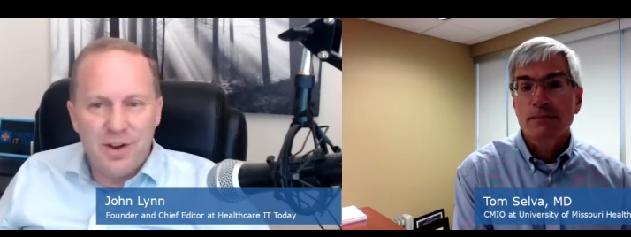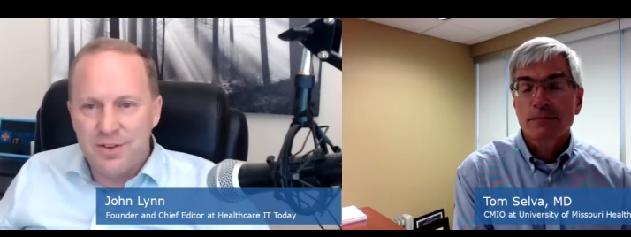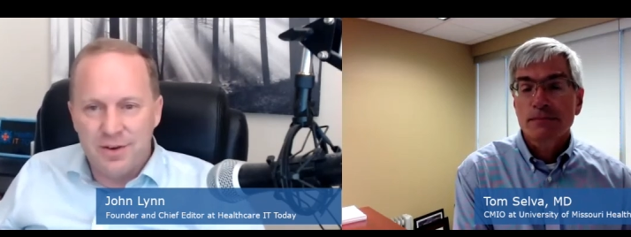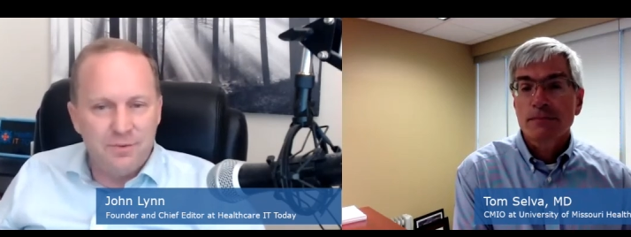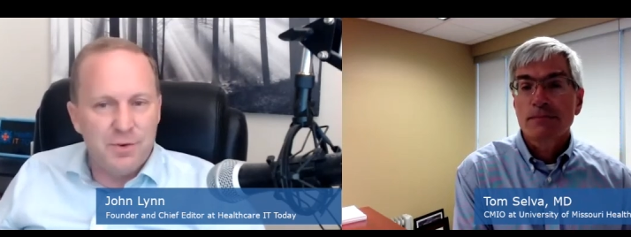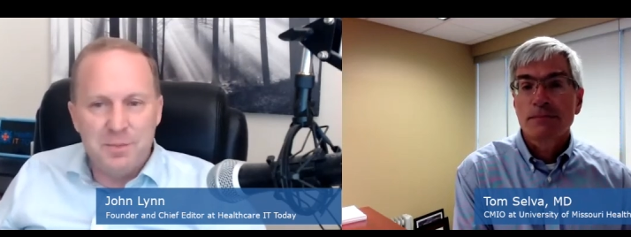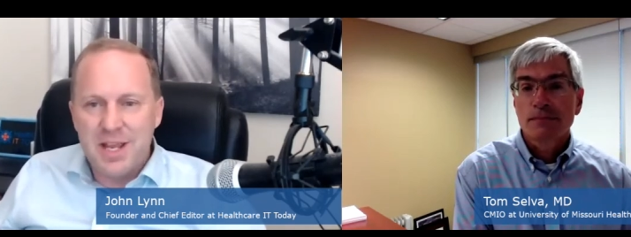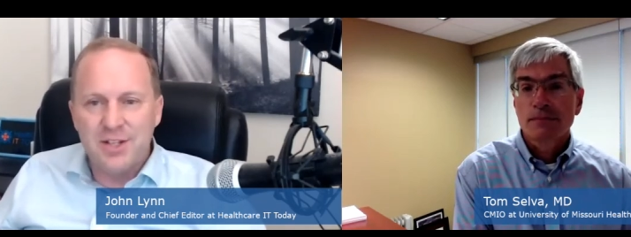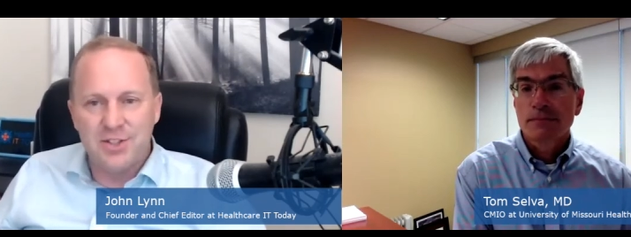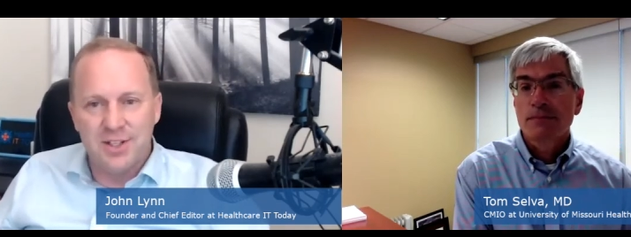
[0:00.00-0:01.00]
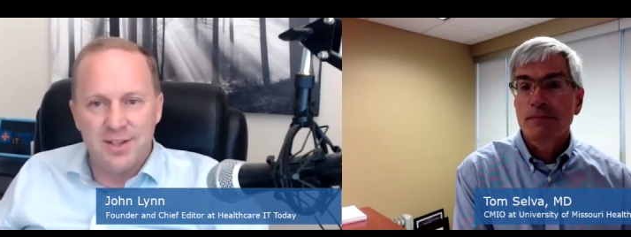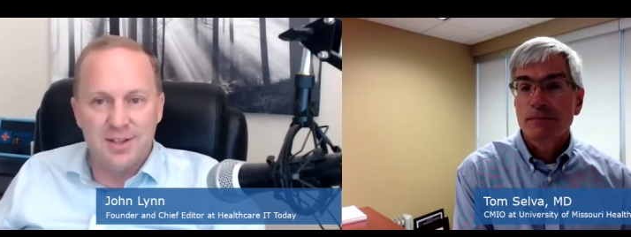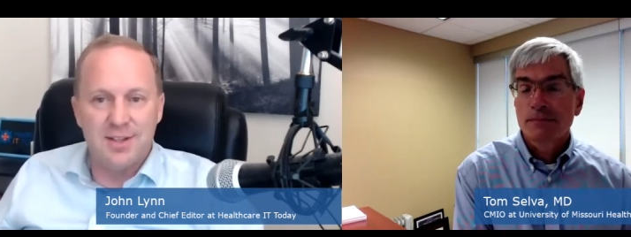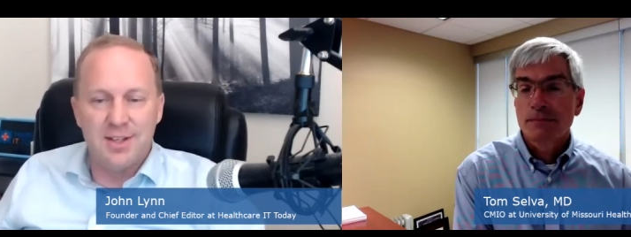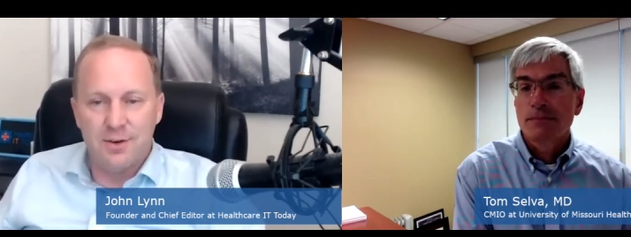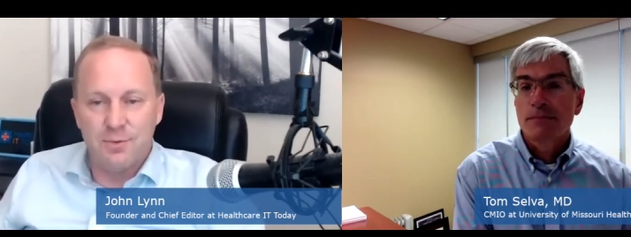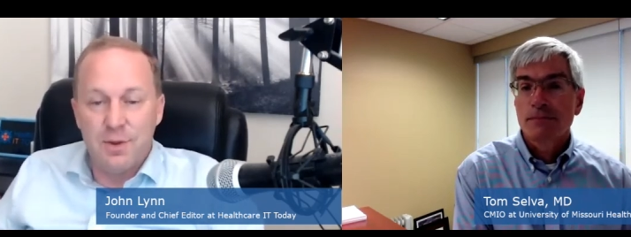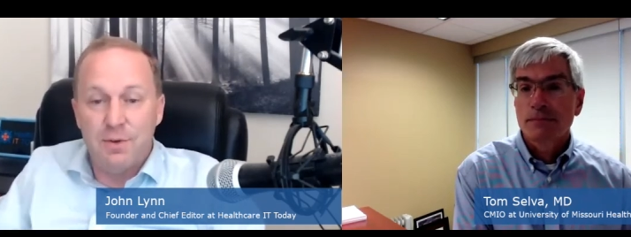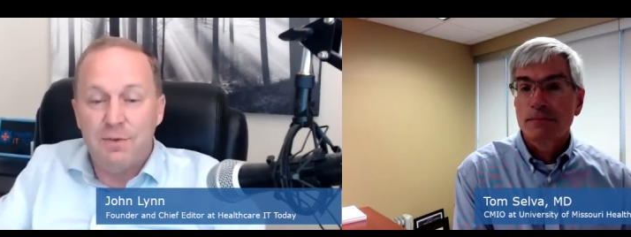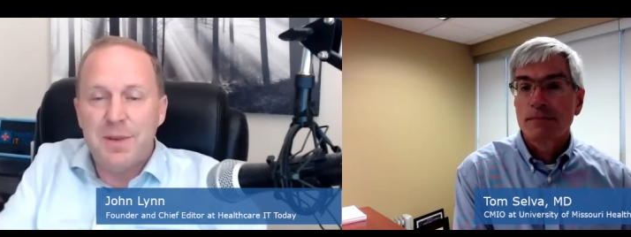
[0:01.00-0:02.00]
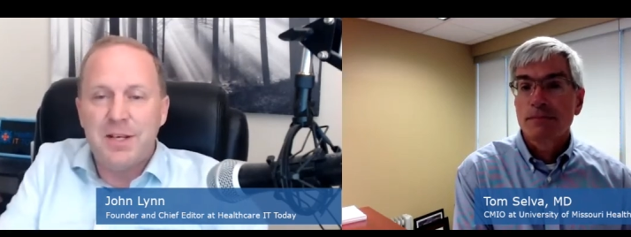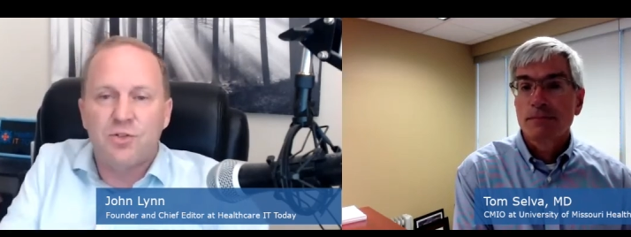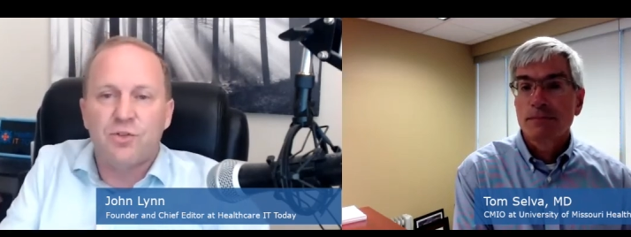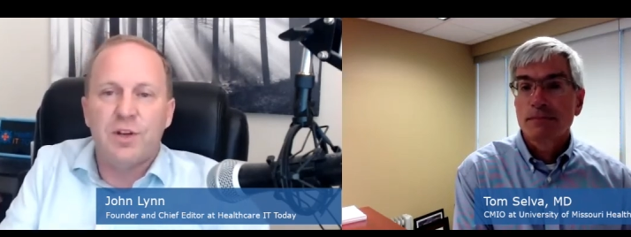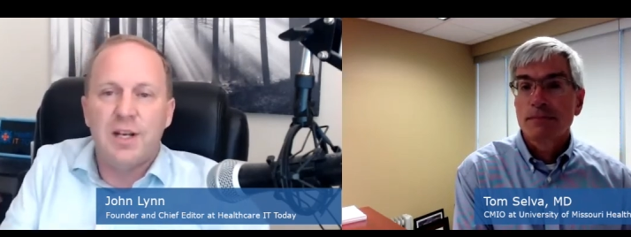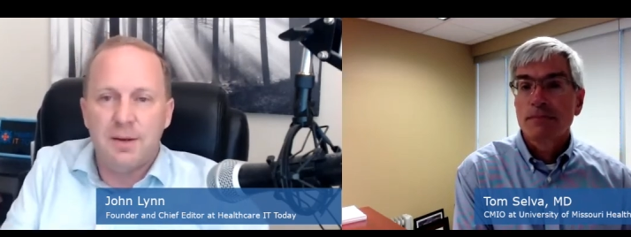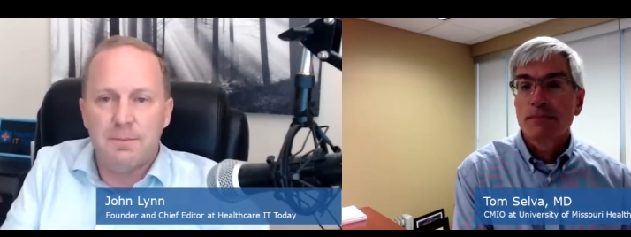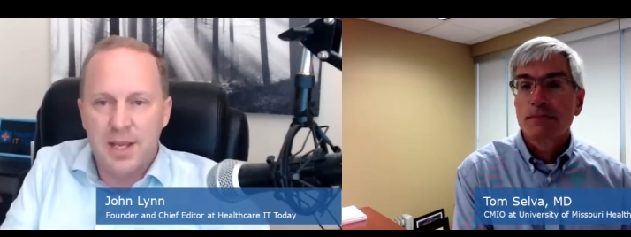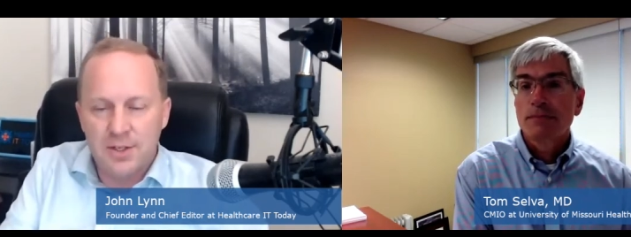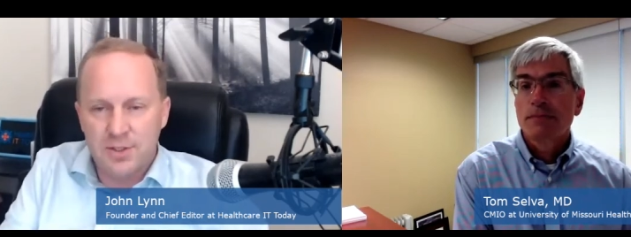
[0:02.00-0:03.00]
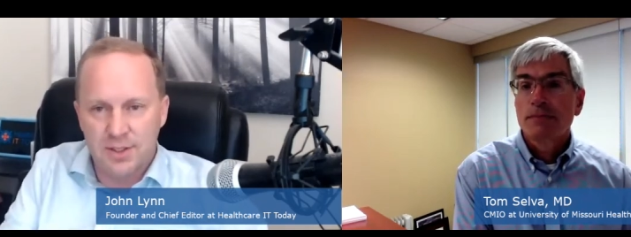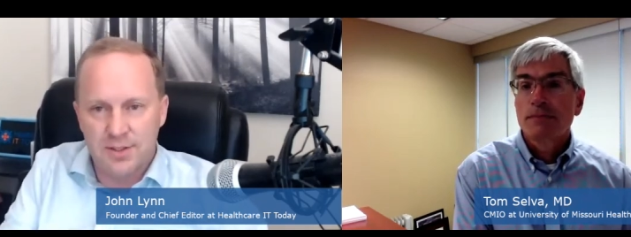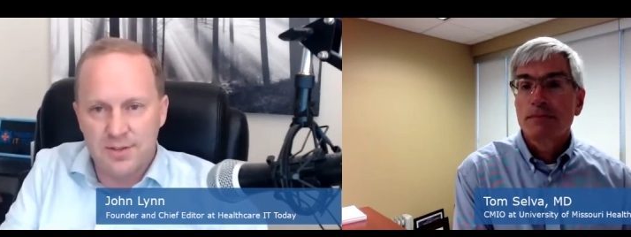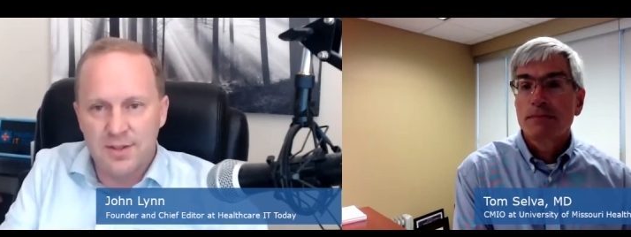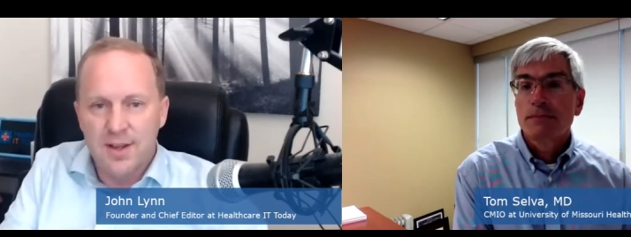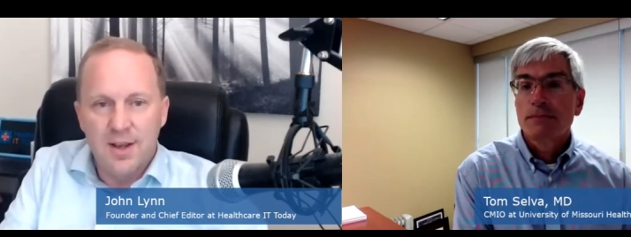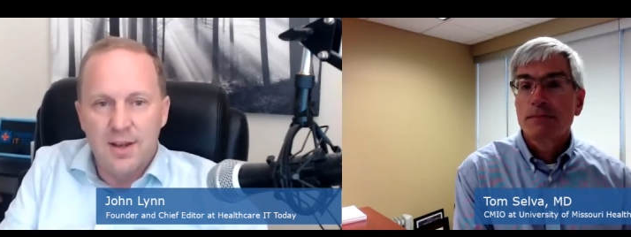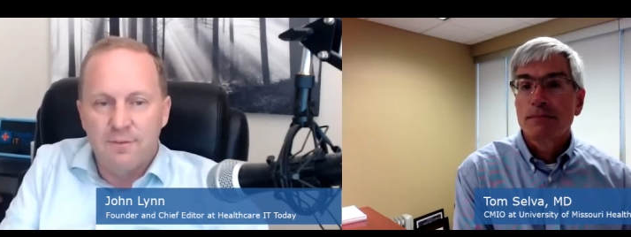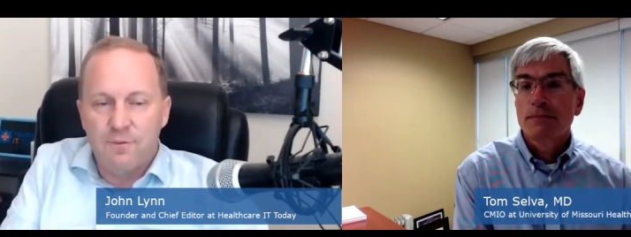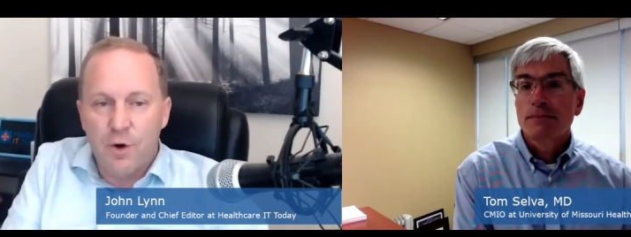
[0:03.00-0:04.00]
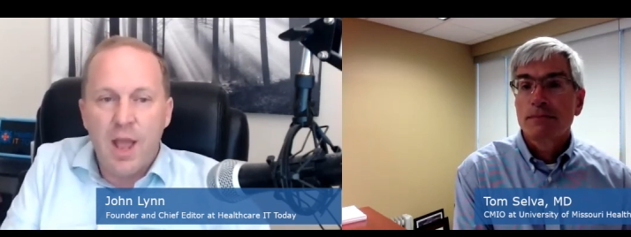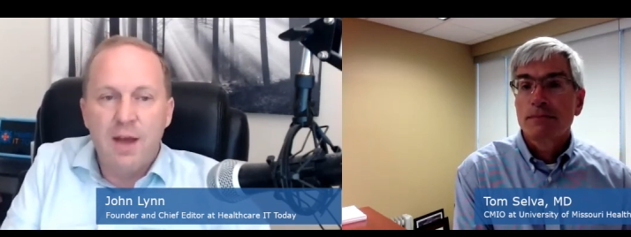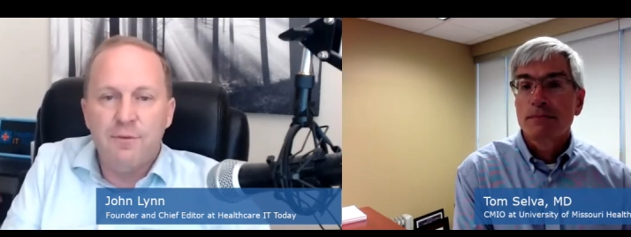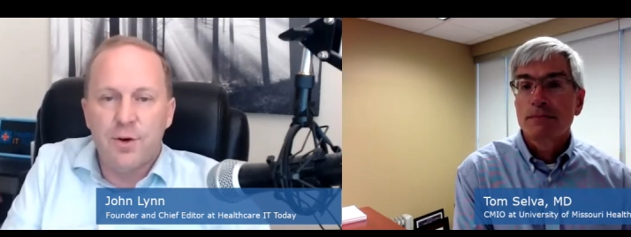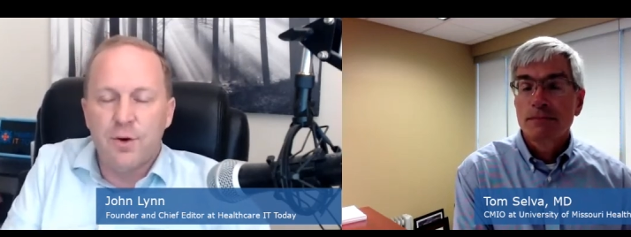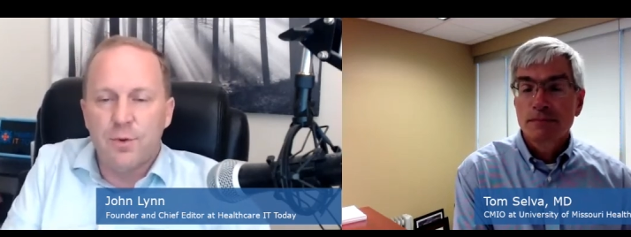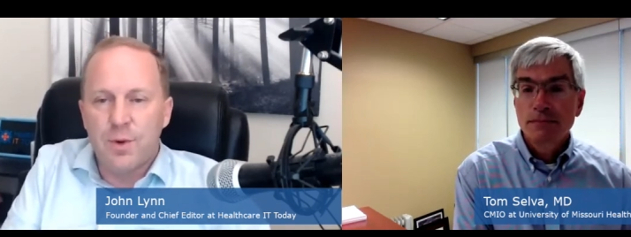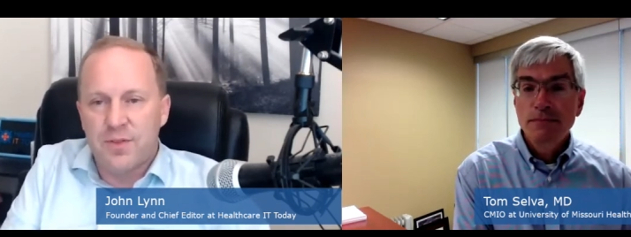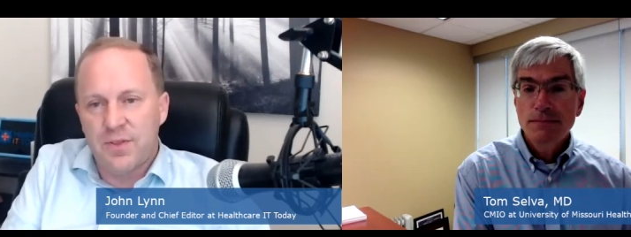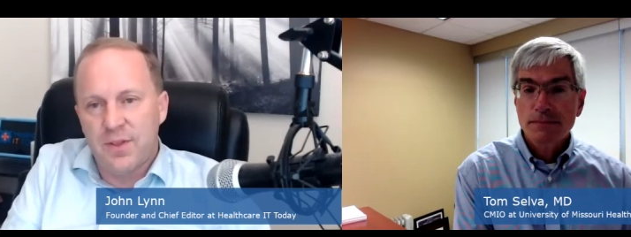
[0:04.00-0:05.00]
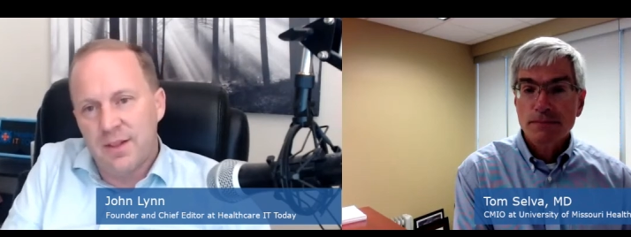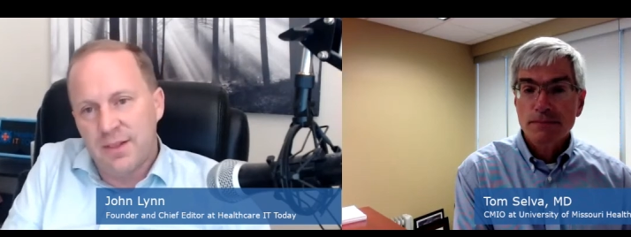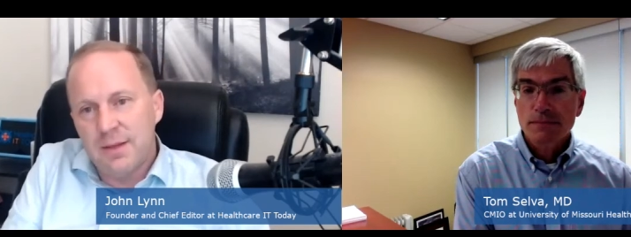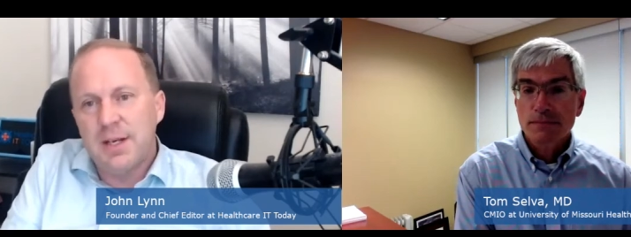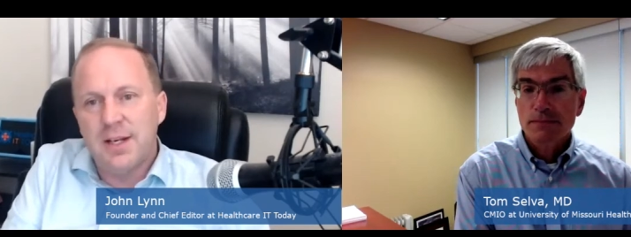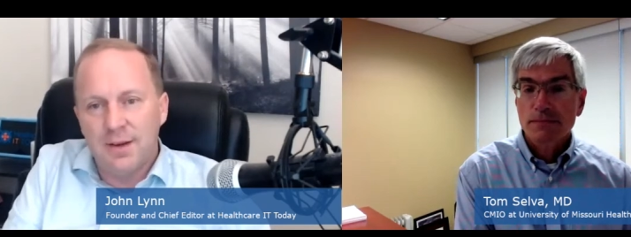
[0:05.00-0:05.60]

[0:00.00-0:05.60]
Speaker 1: other information. You know, we, we've been treating patients forever with limited